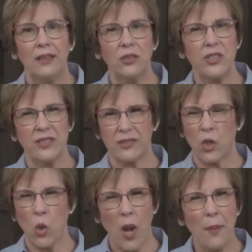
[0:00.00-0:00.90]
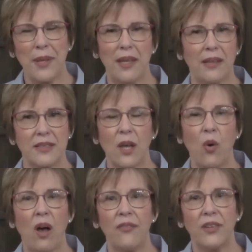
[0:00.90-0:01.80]
just crummy so
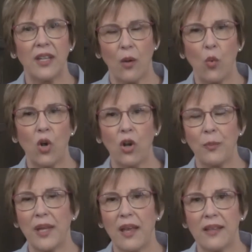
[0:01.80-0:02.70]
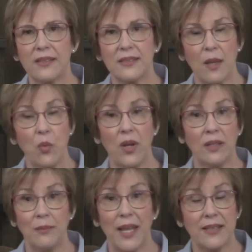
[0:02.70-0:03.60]
often at work because
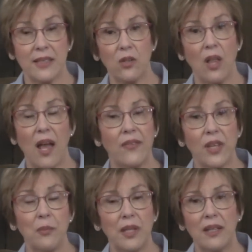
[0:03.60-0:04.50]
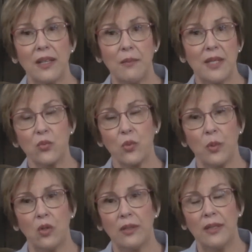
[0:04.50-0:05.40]
someone makes their life completely
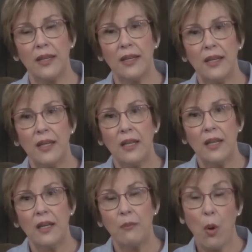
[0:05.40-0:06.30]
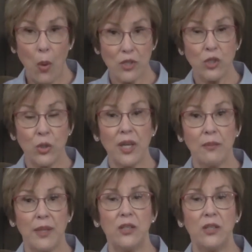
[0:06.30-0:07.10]
miserable. But what you can be